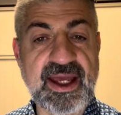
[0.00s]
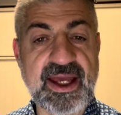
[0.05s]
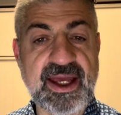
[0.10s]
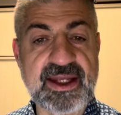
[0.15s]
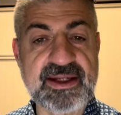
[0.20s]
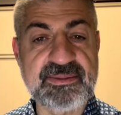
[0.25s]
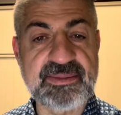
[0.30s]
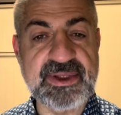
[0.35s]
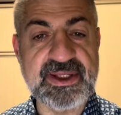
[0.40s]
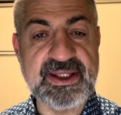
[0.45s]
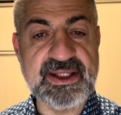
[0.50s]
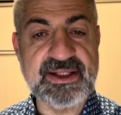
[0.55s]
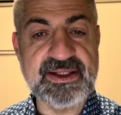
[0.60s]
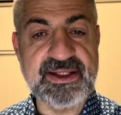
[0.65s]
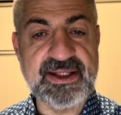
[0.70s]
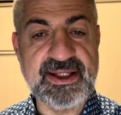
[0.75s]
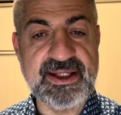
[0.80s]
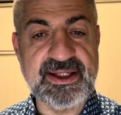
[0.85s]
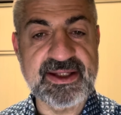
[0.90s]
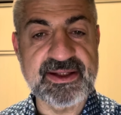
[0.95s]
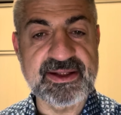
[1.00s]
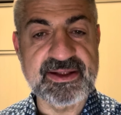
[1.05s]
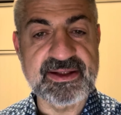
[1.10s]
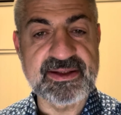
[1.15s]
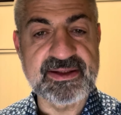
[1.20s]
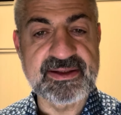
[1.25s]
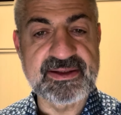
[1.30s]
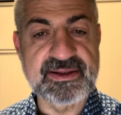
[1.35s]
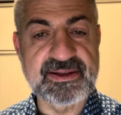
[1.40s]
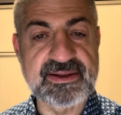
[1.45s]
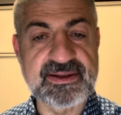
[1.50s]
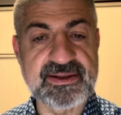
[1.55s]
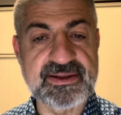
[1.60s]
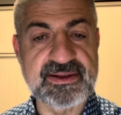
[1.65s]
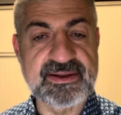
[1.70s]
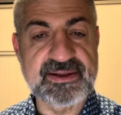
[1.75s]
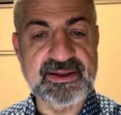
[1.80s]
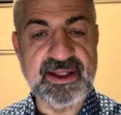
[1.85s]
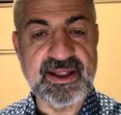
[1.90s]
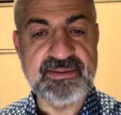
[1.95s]
and begin to heal
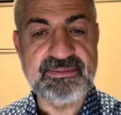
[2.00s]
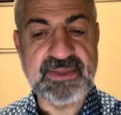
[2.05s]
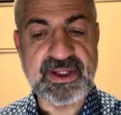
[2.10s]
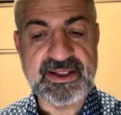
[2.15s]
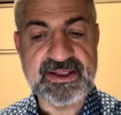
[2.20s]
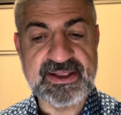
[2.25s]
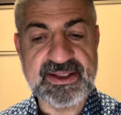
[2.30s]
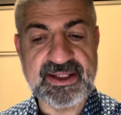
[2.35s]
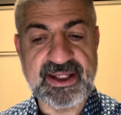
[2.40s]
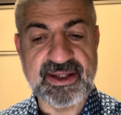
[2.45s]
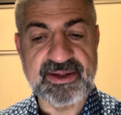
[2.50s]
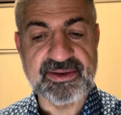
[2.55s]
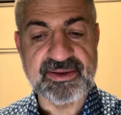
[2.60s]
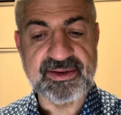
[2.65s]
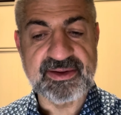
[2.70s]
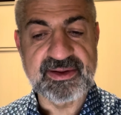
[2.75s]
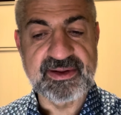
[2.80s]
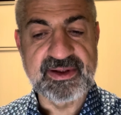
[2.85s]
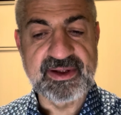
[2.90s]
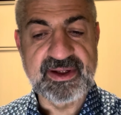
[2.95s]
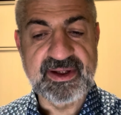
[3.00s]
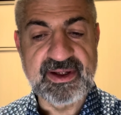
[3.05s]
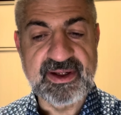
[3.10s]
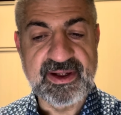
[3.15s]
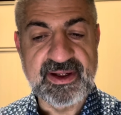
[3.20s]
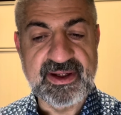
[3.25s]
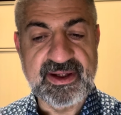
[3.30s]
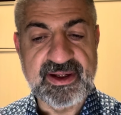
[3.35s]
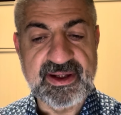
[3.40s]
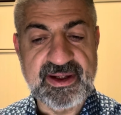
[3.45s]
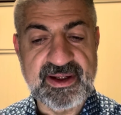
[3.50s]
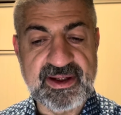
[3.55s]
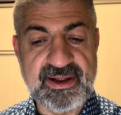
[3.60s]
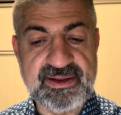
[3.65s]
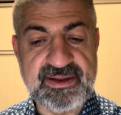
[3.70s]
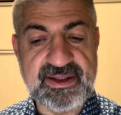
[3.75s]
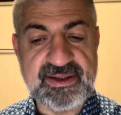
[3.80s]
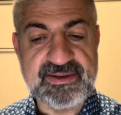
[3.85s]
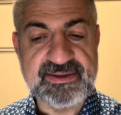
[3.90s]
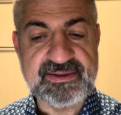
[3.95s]
and mend together.
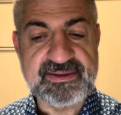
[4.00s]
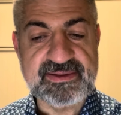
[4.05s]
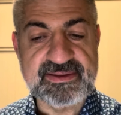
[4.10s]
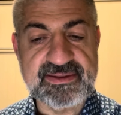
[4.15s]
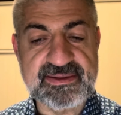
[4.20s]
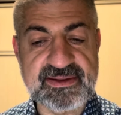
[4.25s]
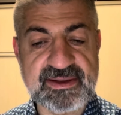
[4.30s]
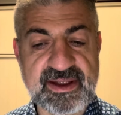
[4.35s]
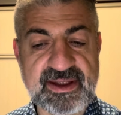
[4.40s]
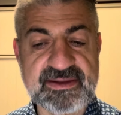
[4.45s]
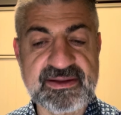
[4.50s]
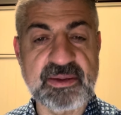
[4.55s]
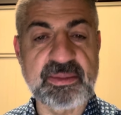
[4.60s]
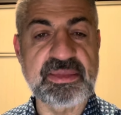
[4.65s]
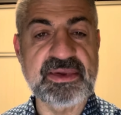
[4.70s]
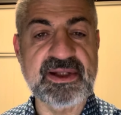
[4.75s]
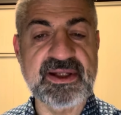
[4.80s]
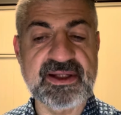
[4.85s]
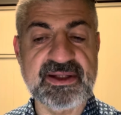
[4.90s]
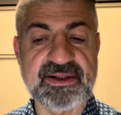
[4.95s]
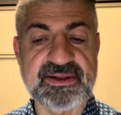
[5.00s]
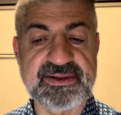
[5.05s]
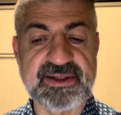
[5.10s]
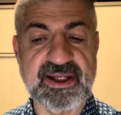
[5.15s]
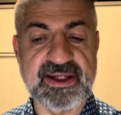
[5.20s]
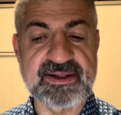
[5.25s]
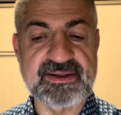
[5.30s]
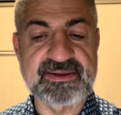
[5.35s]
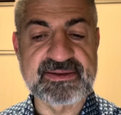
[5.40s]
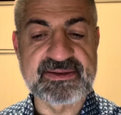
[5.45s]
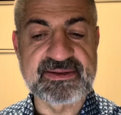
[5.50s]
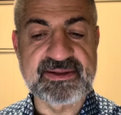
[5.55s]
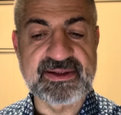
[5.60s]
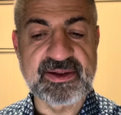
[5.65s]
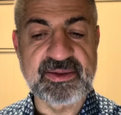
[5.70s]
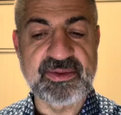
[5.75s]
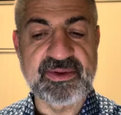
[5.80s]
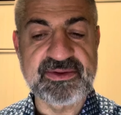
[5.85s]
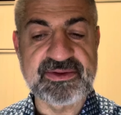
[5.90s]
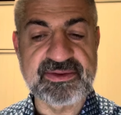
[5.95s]
This is a political text. It
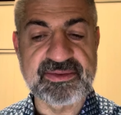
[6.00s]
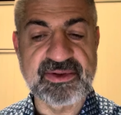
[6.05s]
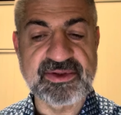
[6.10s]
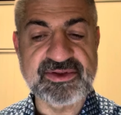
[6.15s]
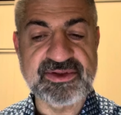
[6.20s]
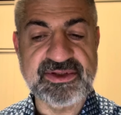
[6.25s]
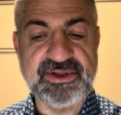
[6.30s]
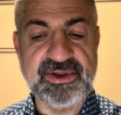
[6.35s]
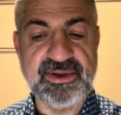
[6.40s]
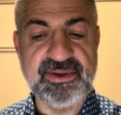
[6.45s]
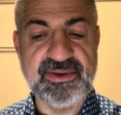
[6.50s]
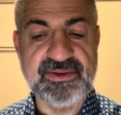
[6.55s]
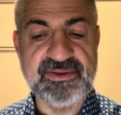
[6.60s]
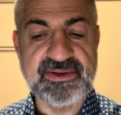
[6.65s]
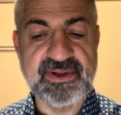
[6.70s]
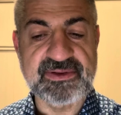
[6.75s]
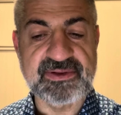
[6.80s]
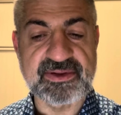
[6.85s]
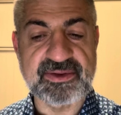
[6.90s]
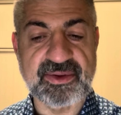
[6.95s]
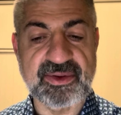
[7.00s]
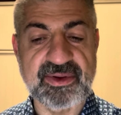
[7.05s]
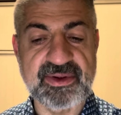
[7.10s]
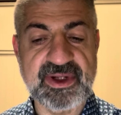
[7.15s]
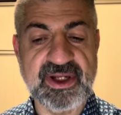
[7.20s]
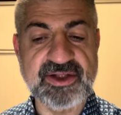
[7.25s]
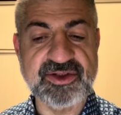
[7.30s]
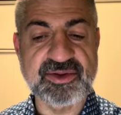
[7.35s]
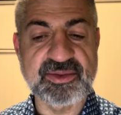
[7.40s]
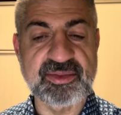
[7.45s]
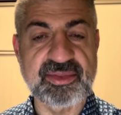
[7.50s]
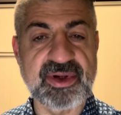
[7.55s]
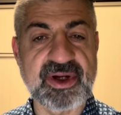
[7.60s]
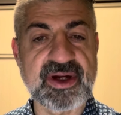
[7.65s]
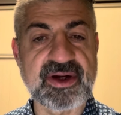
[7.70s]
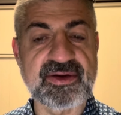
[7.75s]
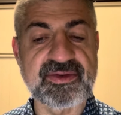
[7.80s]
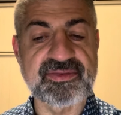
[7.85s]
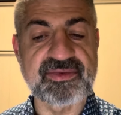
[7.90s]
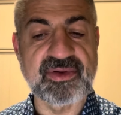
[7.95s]
was originally used as a coronation
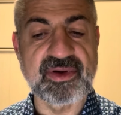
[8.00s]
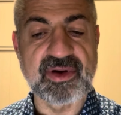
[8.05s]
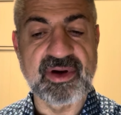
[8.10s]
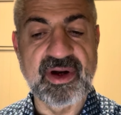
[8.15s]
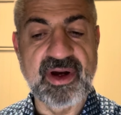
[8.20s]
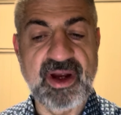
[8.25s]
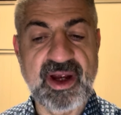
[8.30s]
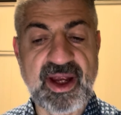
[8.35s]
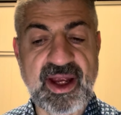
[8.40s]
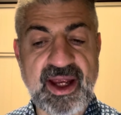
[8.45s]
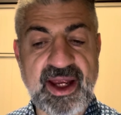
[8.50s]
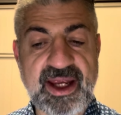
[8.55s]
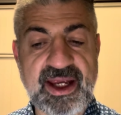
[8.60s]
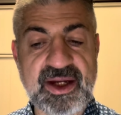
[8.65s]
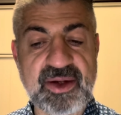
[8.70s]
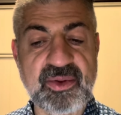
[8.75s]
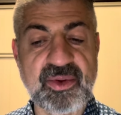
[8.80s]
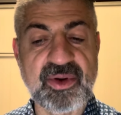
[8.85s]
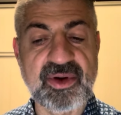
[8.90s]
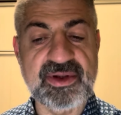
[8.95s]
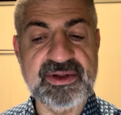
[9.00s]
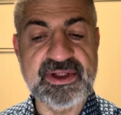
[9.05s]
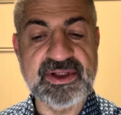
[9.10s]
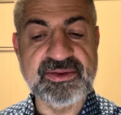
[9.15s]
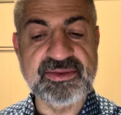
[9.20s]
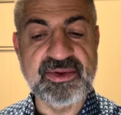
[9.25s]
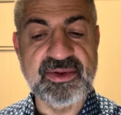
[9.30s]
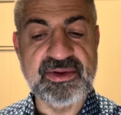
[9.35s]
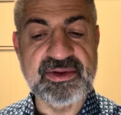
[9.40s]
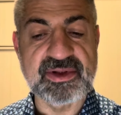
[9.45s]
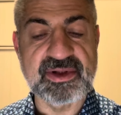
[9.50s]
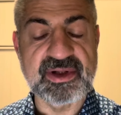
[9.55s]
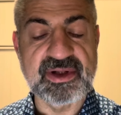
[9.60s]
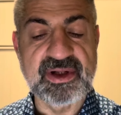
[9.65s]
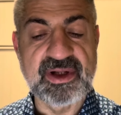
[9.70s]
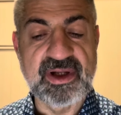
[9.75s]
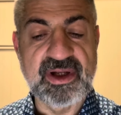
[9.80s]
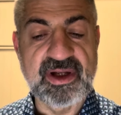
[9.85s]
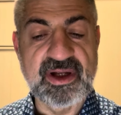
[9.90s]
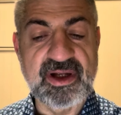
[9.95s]
prayer for a worldly ruler,
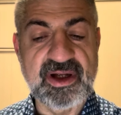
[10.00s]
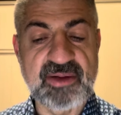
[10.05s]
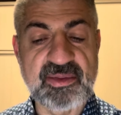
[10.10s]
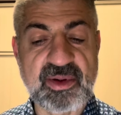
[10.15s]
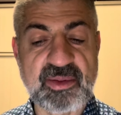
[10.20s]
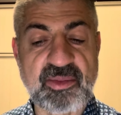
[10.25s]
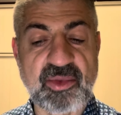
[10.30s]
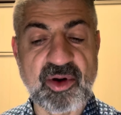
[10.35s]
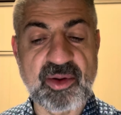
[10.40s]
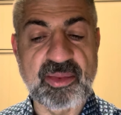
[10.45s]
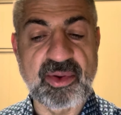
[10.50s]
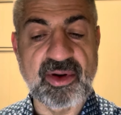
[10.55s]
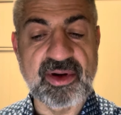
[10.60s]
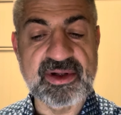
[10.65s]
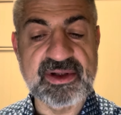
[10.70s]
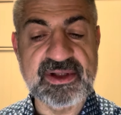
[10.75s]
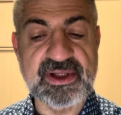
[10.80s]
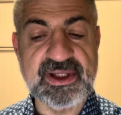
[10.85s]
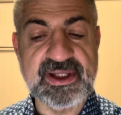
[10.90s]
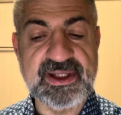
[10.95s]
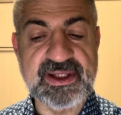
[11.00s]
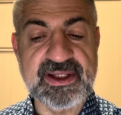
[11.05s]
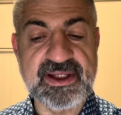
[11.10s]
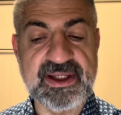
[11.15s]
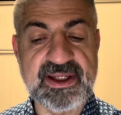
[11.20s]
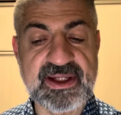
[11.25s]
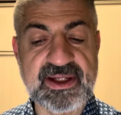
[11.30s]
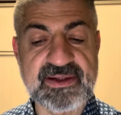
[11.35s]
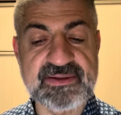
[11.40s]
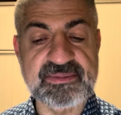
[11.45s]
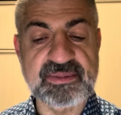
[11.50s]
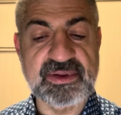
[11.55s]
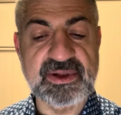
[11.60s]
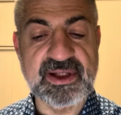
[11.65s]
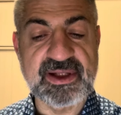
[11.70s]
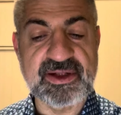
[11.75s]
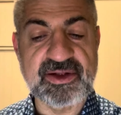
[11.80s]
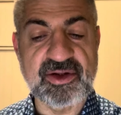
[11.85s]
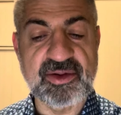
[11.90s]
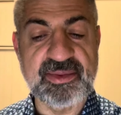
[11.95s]
but more importantly, it is
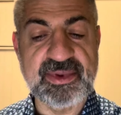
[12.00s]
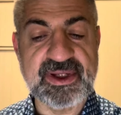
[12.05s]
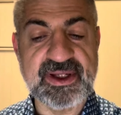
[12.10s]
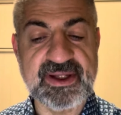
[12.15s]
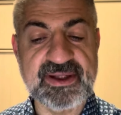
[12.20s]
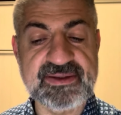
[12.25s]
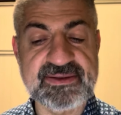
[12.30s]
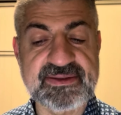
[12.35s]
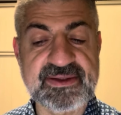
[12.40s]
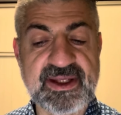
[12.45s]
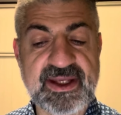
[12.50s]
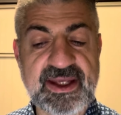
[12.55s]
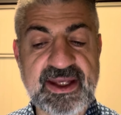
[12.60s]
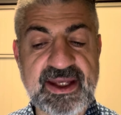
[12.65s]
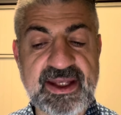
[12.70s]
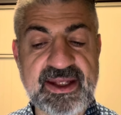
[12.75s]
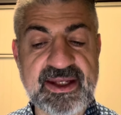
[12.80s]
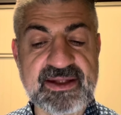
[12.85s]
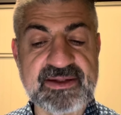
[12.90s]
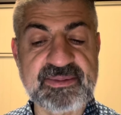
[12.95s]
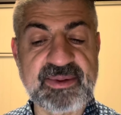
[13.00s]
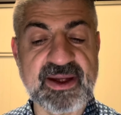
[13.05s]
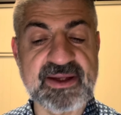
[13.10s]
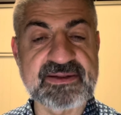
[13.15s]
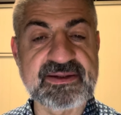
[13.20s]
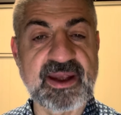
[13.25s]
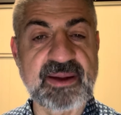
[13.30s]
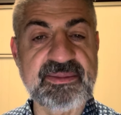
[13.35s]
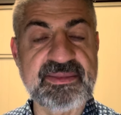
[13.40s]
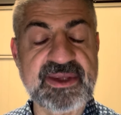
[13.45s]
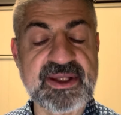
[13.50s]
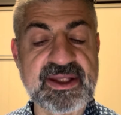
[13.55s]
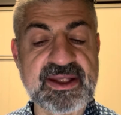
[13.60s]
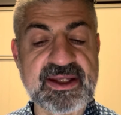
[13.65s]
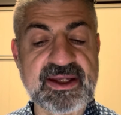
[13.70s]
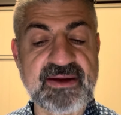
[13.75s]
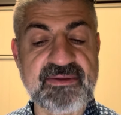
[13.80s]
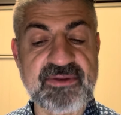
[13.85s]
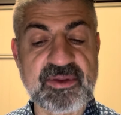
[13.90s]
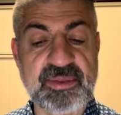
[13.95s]
political because it expects something
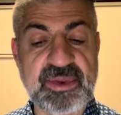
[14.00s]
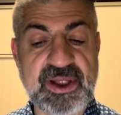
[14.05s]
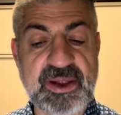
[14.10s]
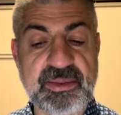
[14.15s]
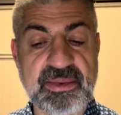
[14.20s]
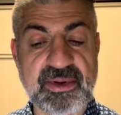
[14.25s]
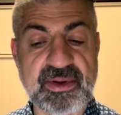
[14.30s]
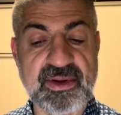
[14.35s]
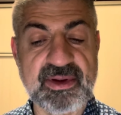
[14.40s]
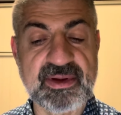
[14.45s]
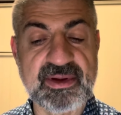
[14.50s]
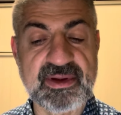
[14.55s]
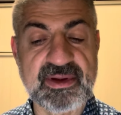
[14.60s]
of the people.